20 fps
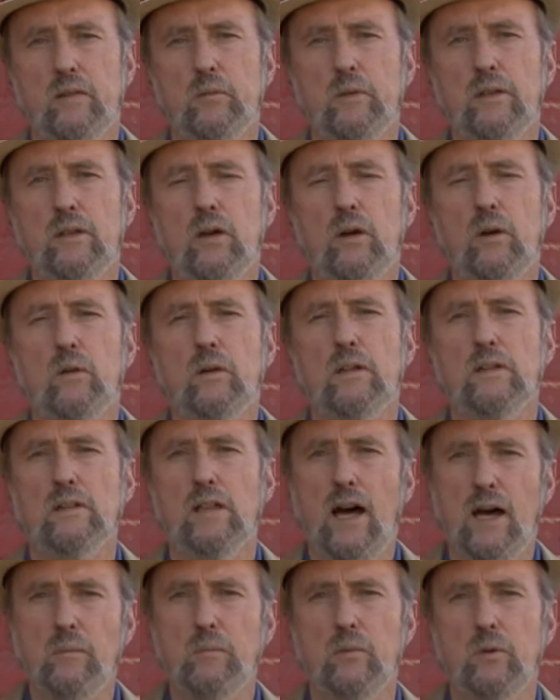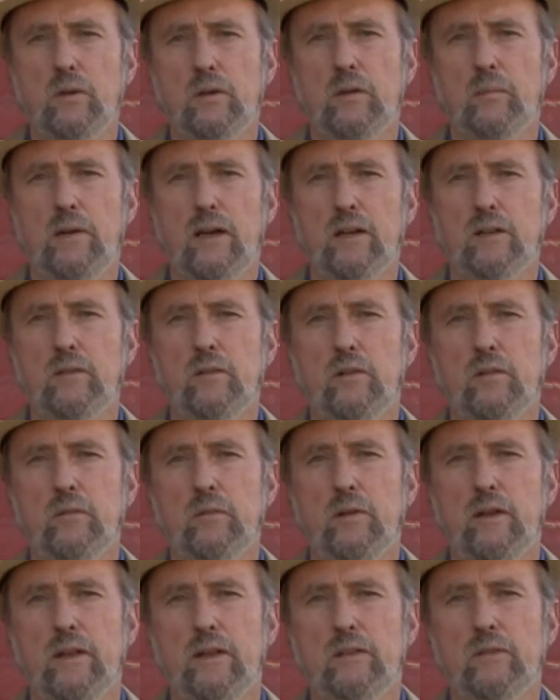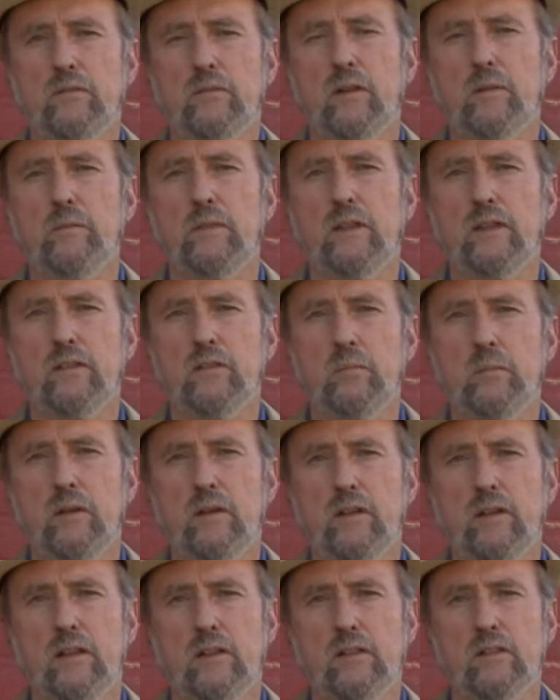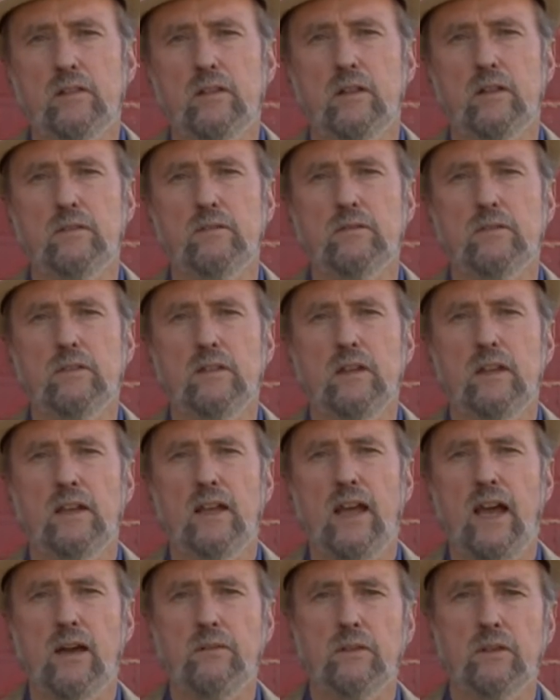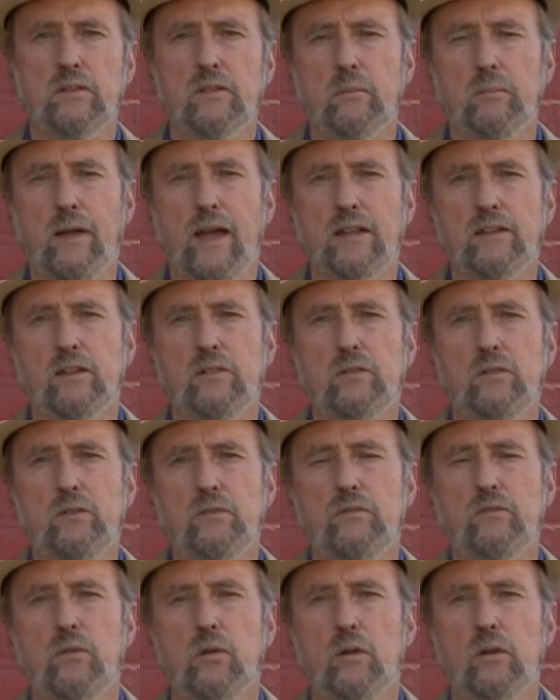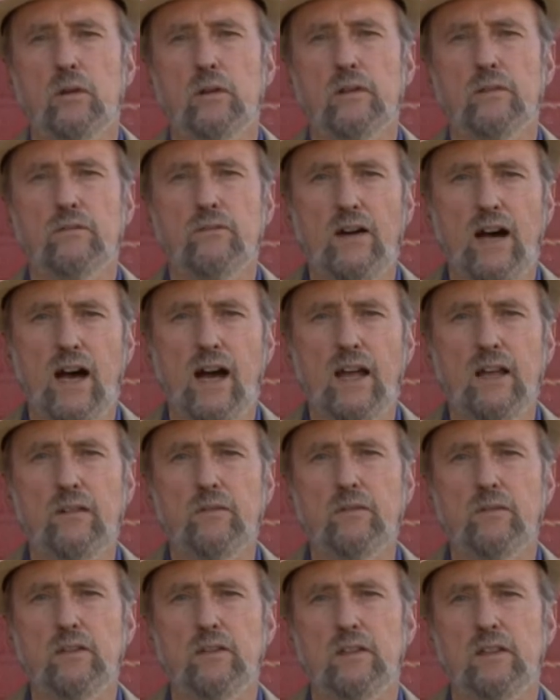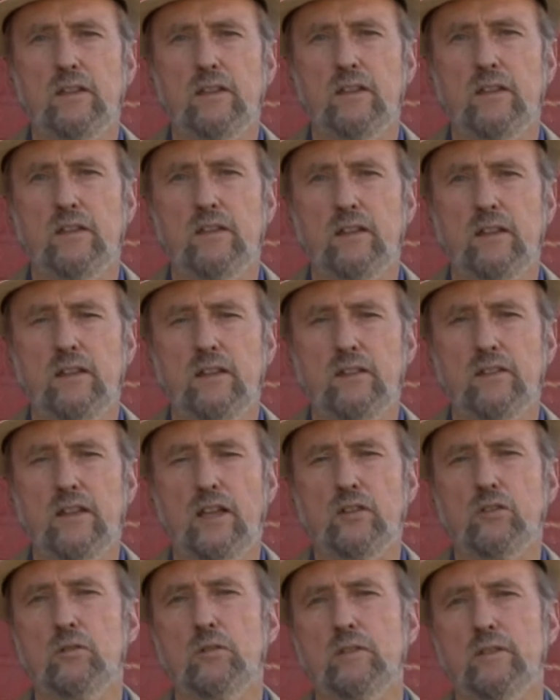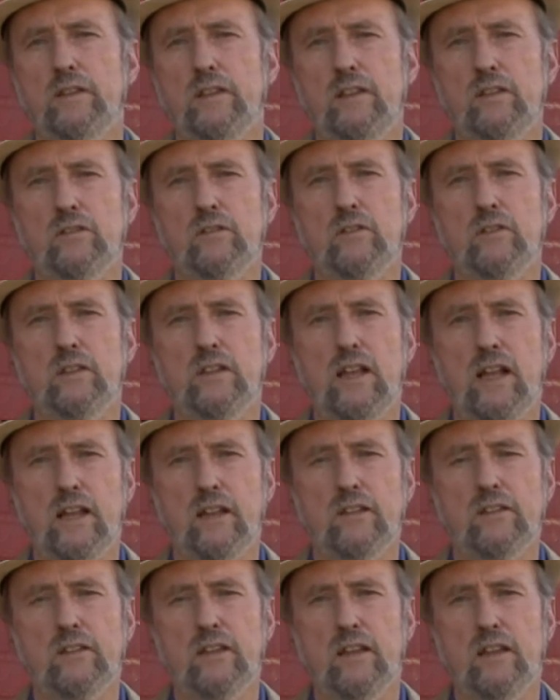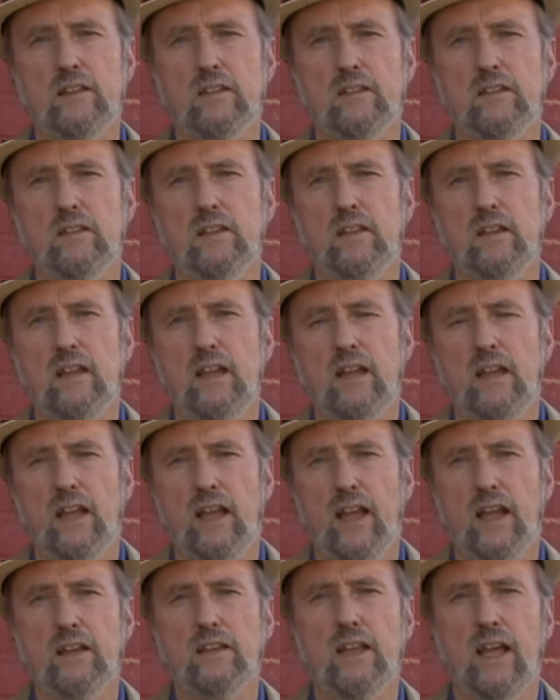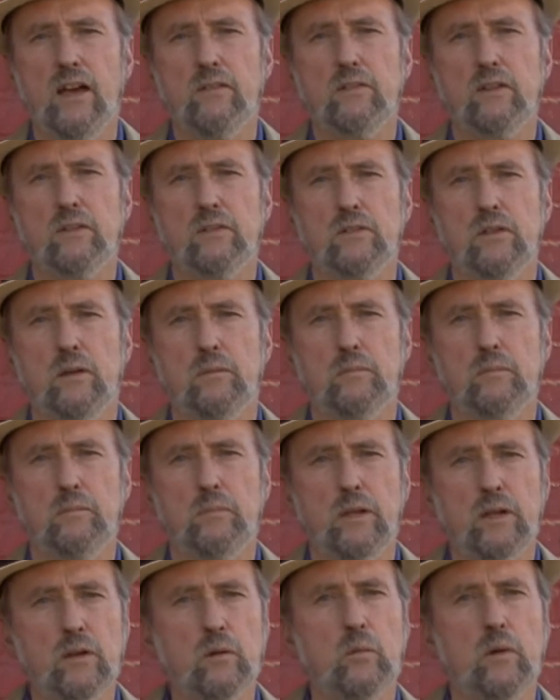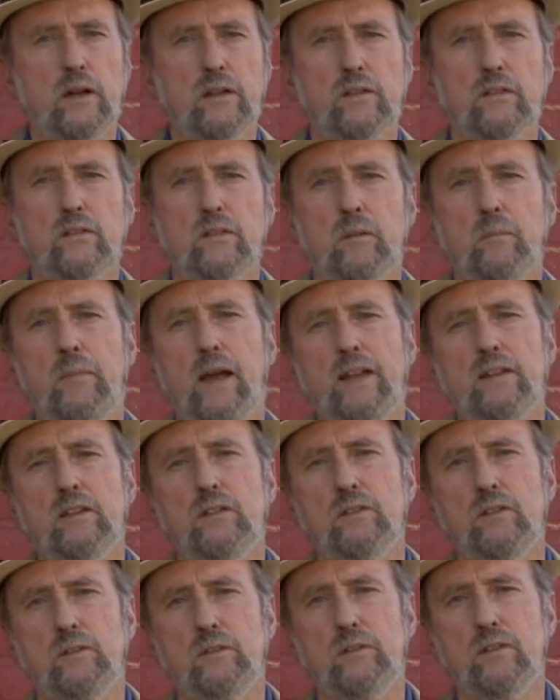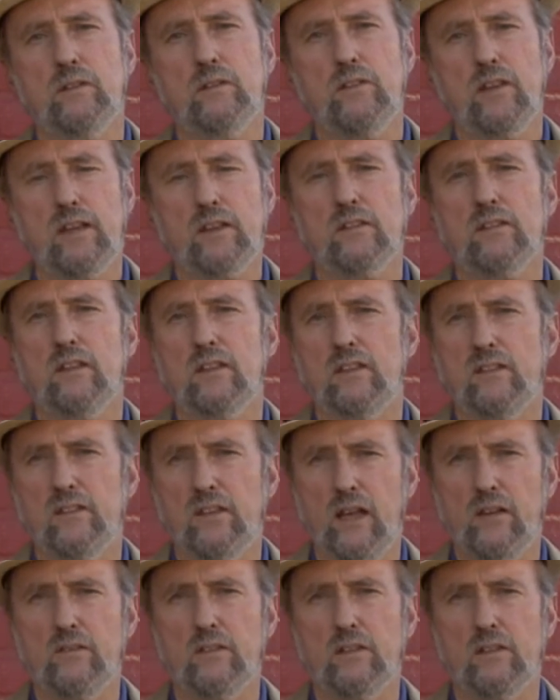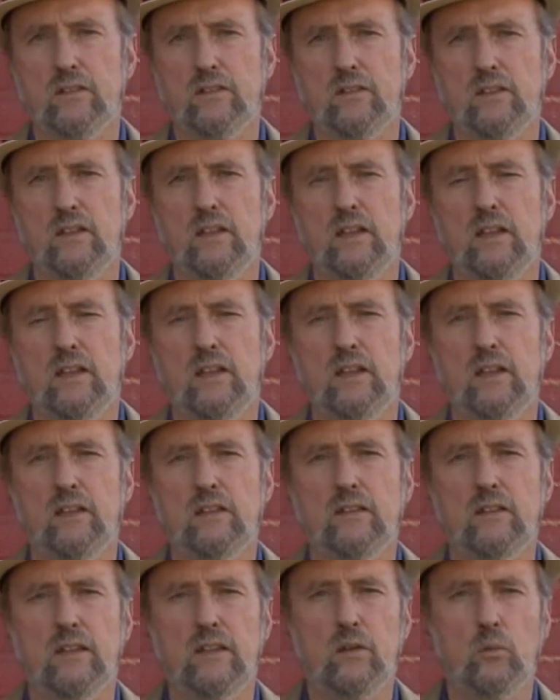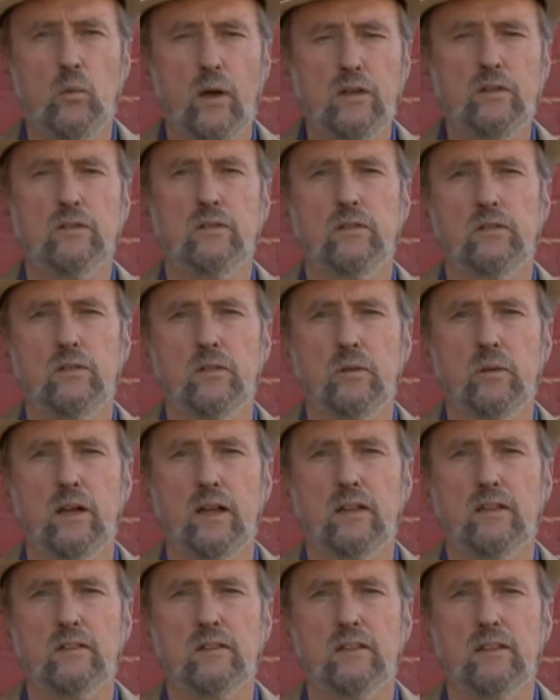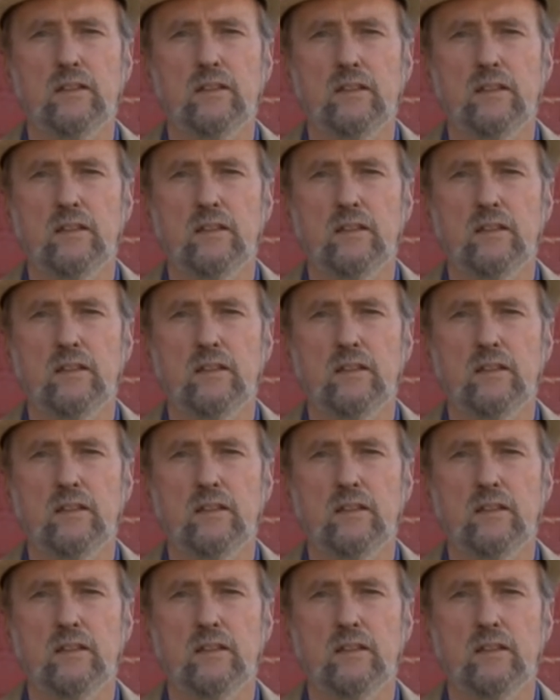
we know a lot more about earthquakes from the experience of having some magnitude 4 and 5s in the central and eastern United States and having some bigger ones, some magnitude 6 and 7s in the western U.S.